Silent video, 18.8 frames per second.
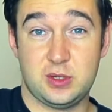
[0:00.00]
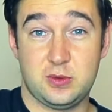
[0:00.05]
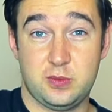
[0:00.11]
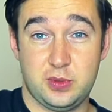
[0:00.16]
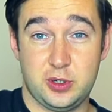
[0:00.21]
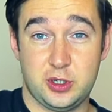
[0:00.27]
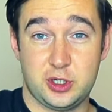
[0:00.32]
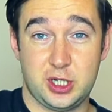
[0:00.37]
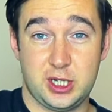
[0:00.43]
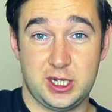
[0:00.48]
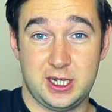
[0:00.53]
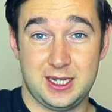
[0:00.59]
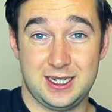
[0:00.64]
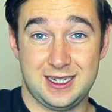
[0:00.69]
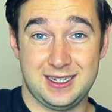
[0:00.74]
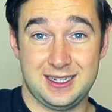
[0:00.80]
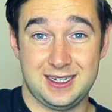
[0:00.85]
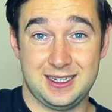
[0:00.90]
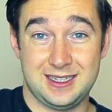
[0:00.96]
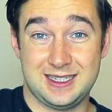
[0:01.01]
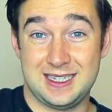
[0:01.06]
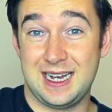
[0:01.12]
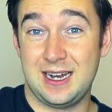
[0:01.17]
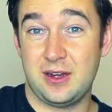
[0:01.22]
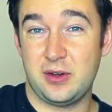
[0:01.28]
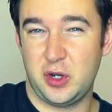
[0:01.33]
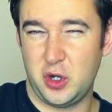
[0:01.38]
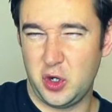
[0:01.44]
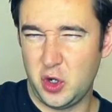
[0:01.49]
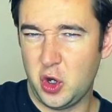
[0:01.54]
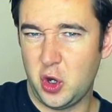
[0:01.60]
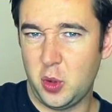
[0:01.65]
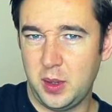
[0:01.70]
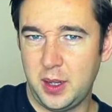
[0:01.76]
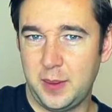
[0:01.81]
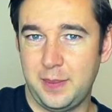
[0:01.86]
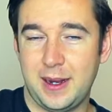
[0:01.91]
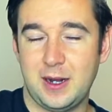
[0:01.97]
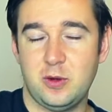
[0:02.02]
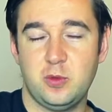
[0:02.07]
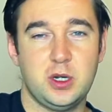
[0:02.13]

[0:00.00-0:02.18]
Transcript: We're pushing down a normal amount.